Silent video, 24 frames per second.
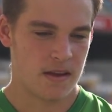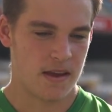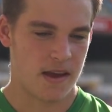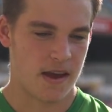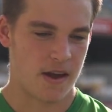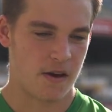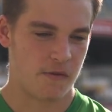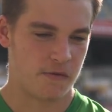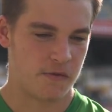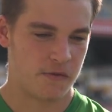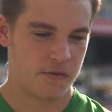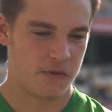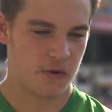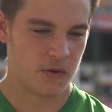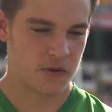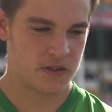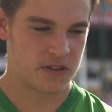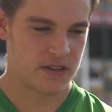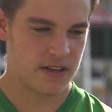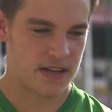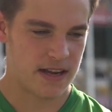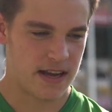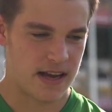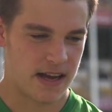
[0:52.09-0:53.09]
Yeah,
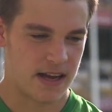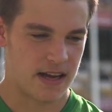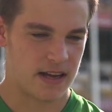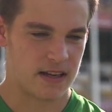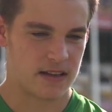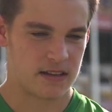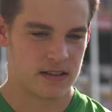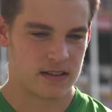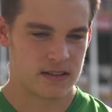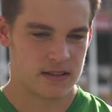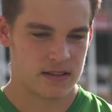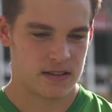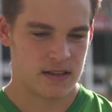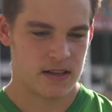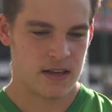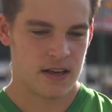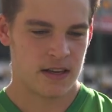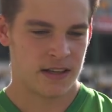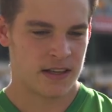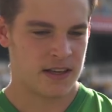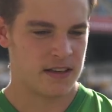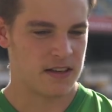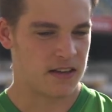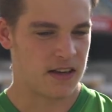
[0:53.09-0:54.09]
unfortunately, uh,
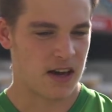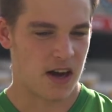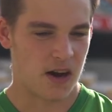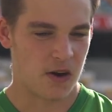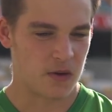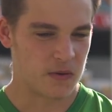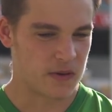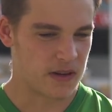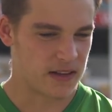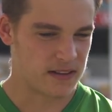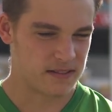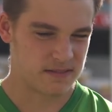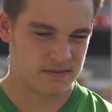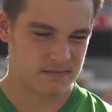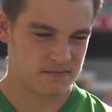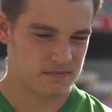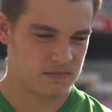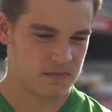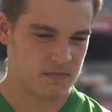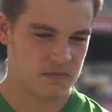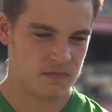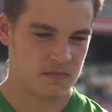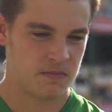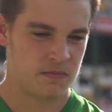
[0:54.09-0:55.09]
kicked a goal
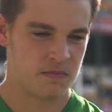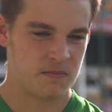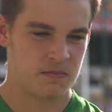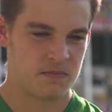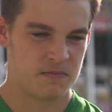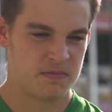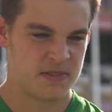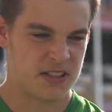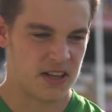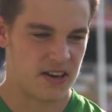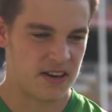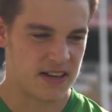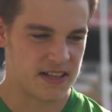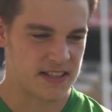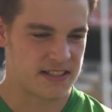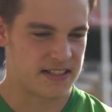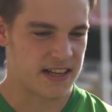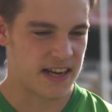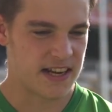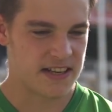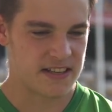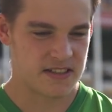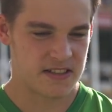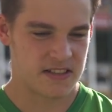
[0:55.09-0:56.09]
dying
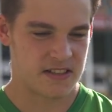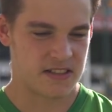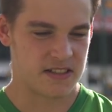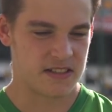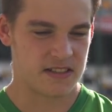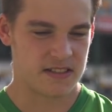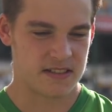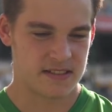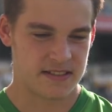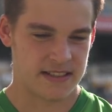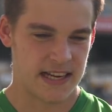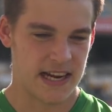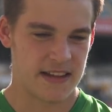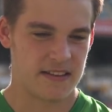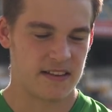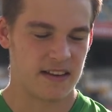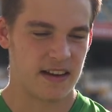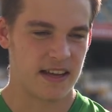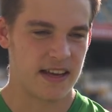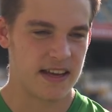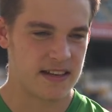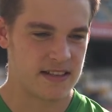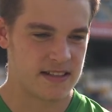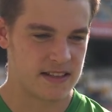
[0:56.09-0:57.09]
stages to take the
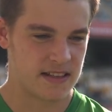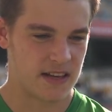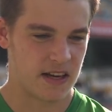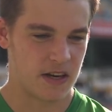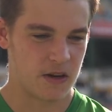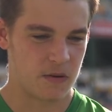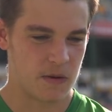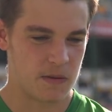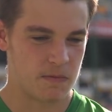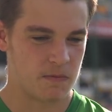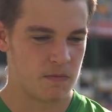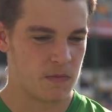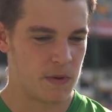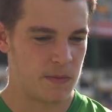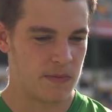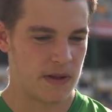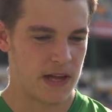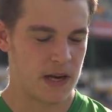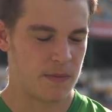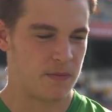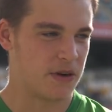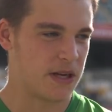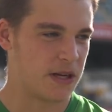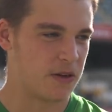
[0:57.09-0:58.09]
lead. So we, we
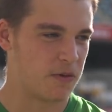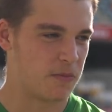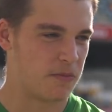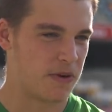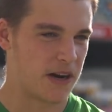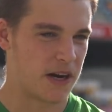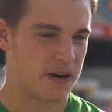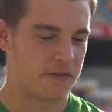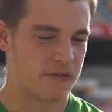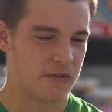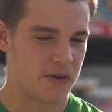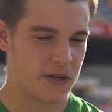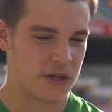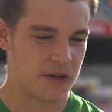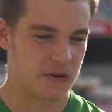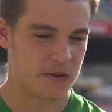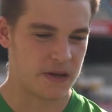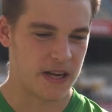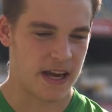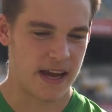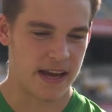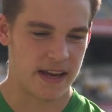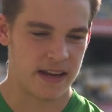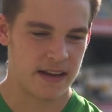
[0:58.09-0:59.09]
played a pretty good brand of footy all
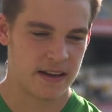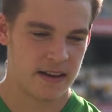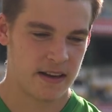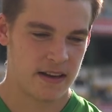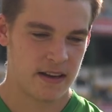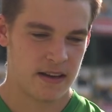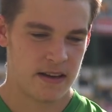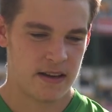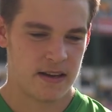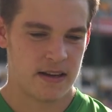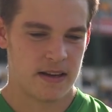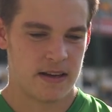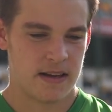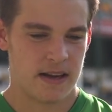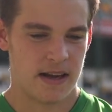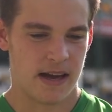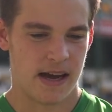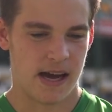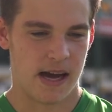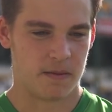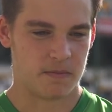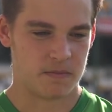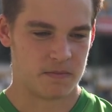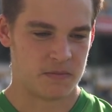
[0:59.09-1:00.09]
day
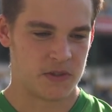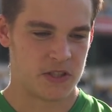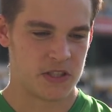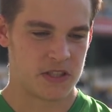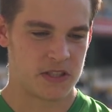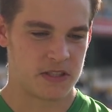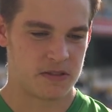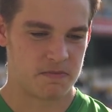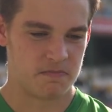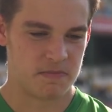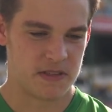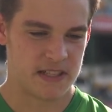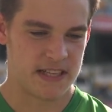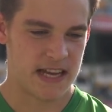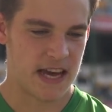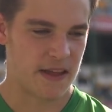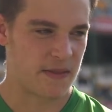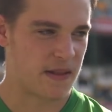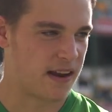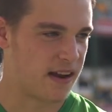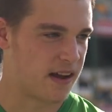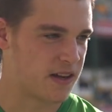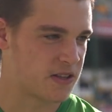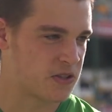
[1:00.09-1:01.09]
um, just missed out
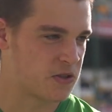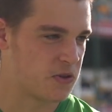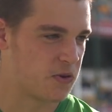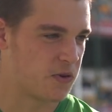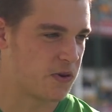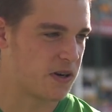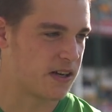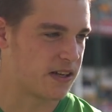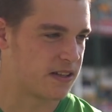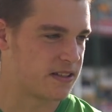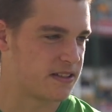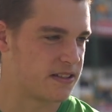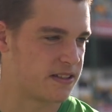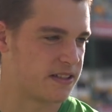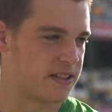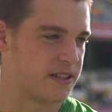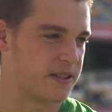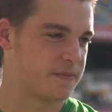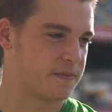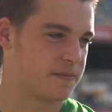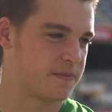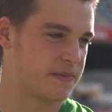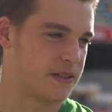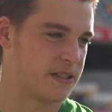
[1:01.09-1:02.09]
on that last quarter.
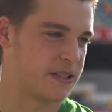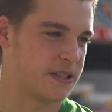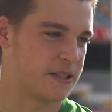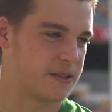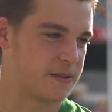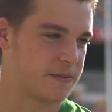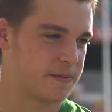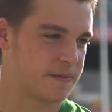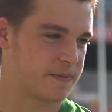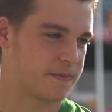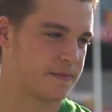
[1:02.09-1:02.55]
So, yeah.